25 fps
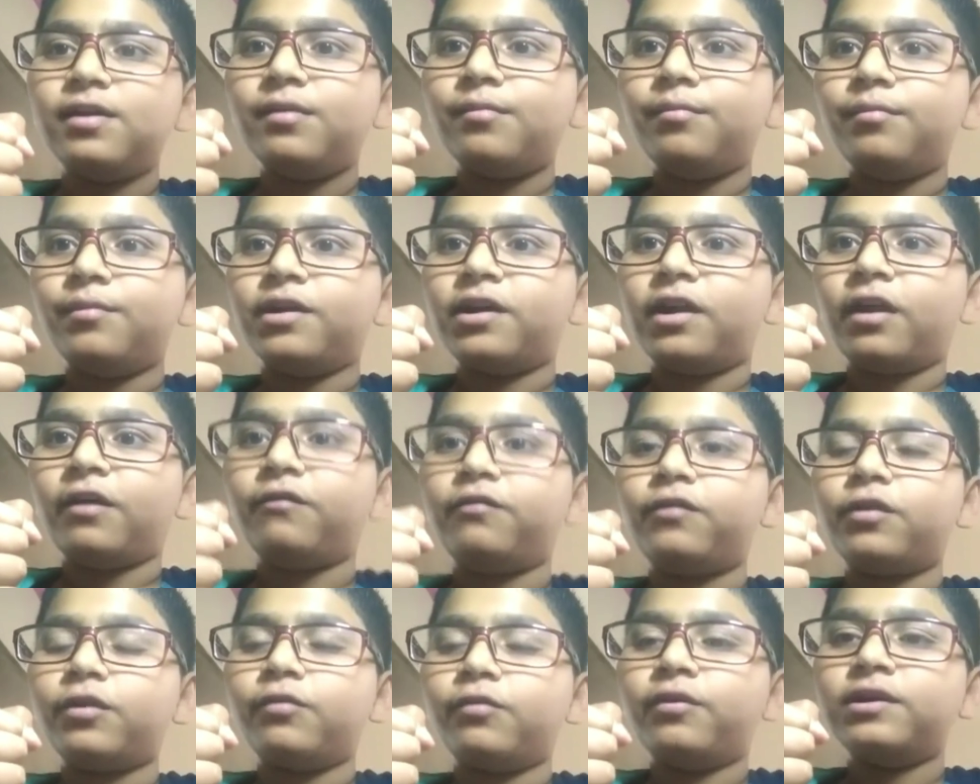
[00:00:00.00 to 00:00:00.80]
But
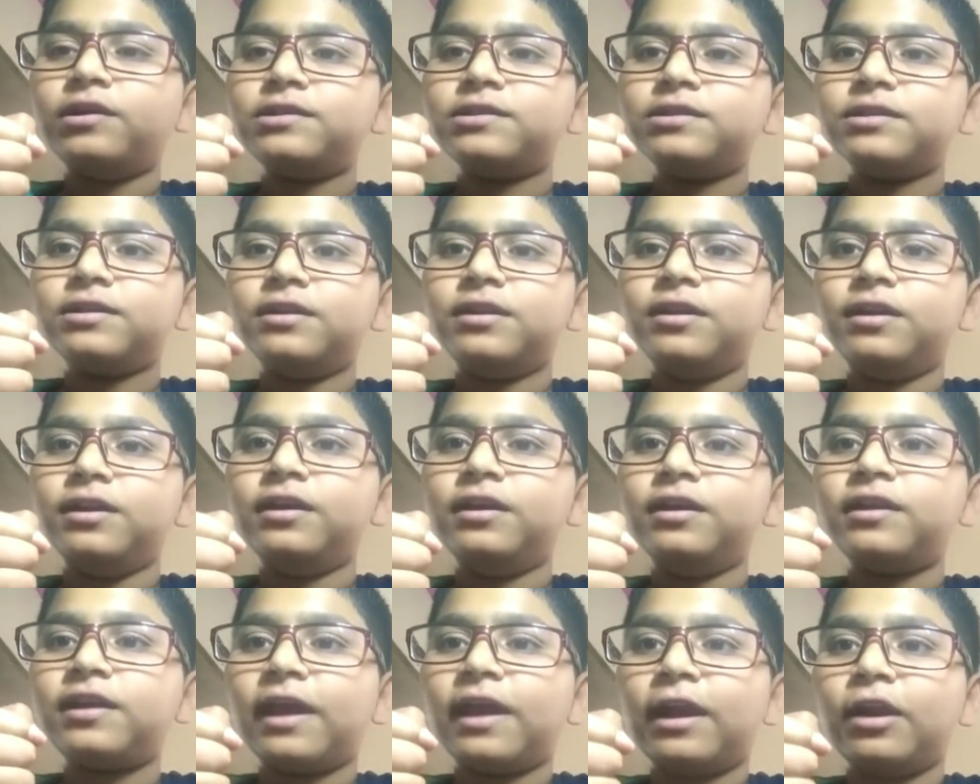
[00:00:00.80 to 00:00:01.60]
afterwards,
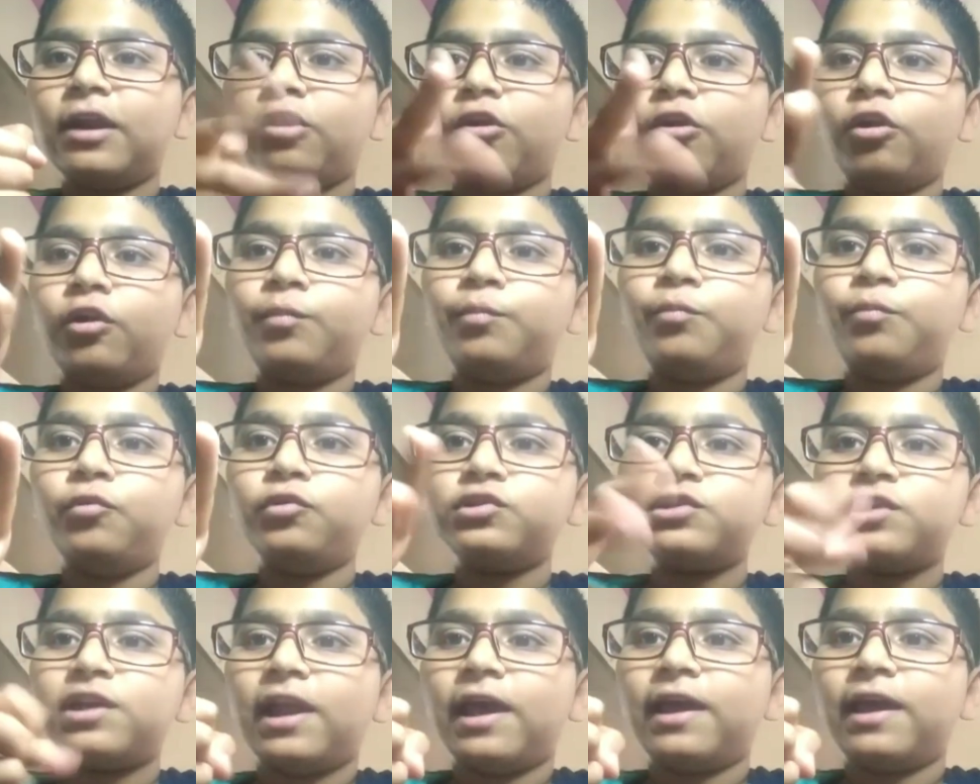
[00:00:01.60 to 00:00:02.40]
it cannot
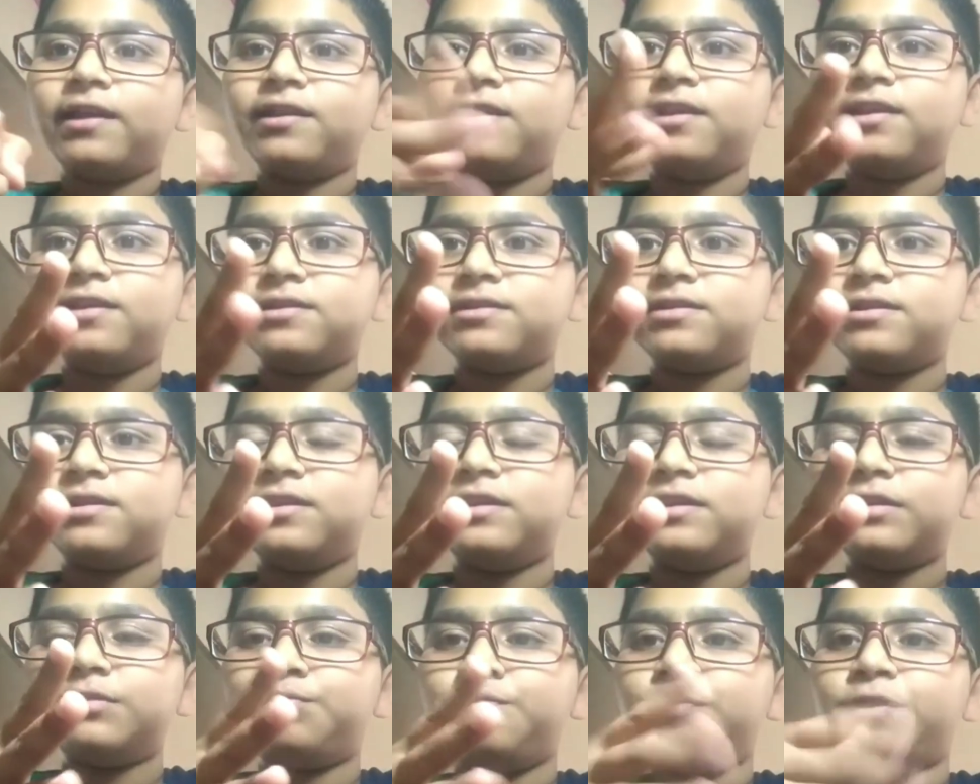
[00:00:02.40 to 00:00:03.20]
push like this
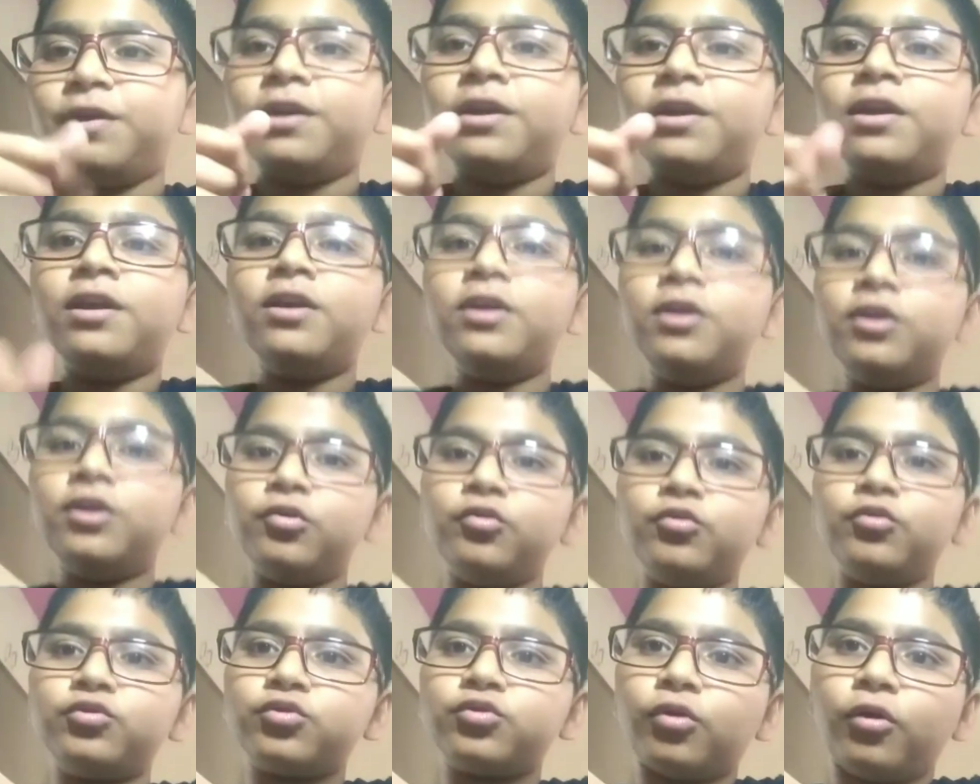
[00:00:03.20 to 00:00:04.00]
in speed
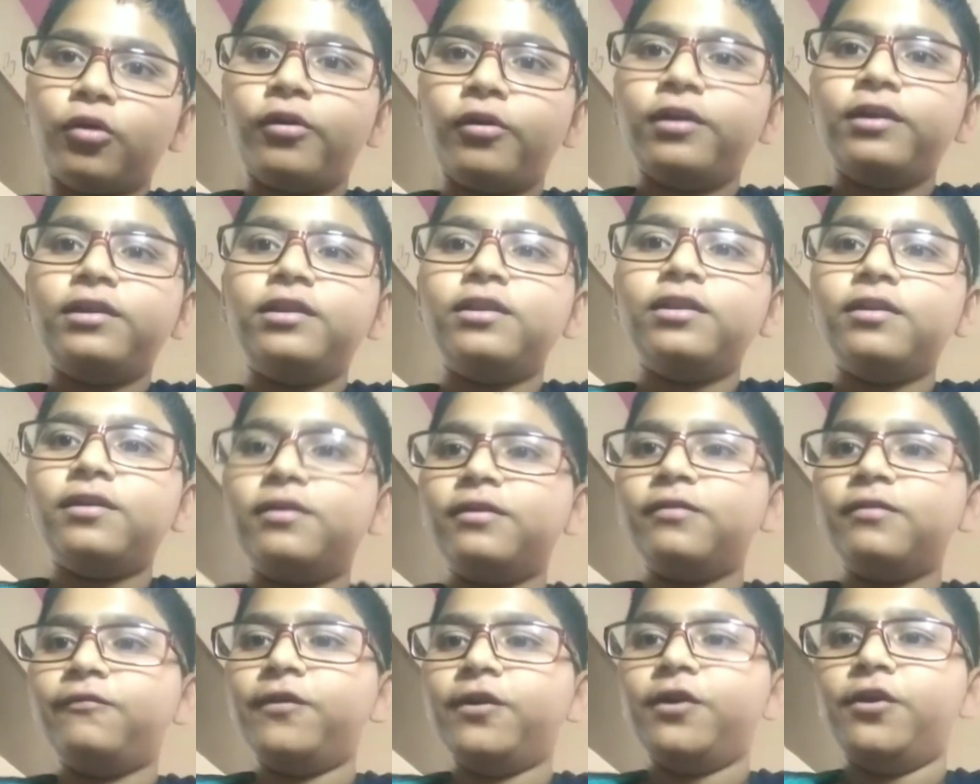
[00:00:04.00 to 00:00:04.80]
you saw in
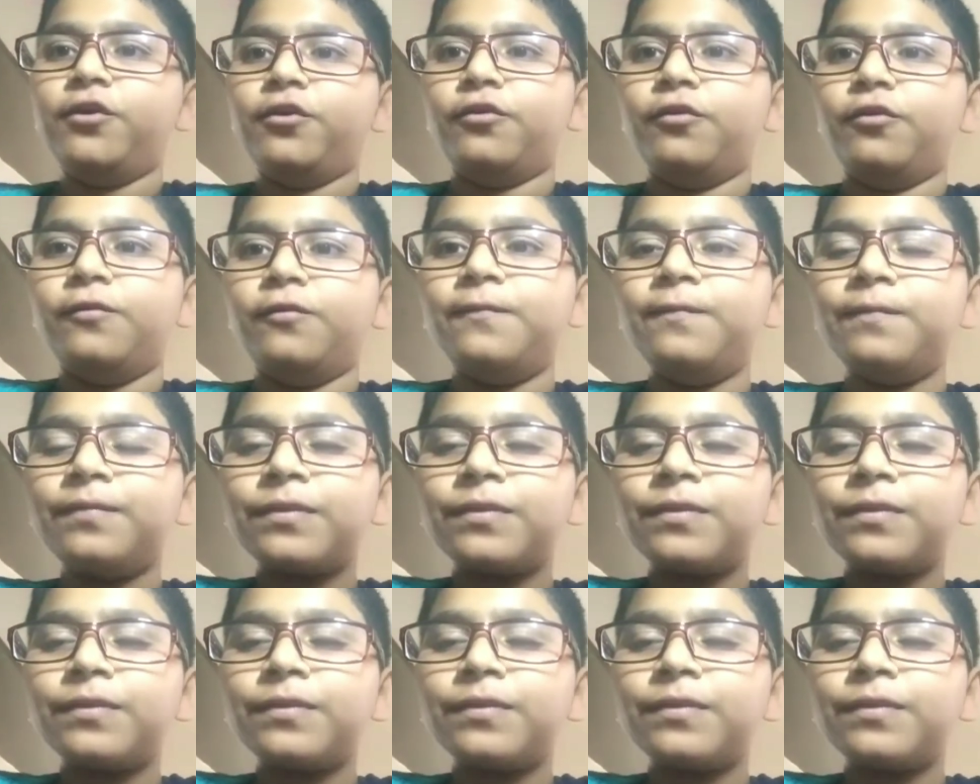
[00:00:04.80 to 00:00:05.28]
the video.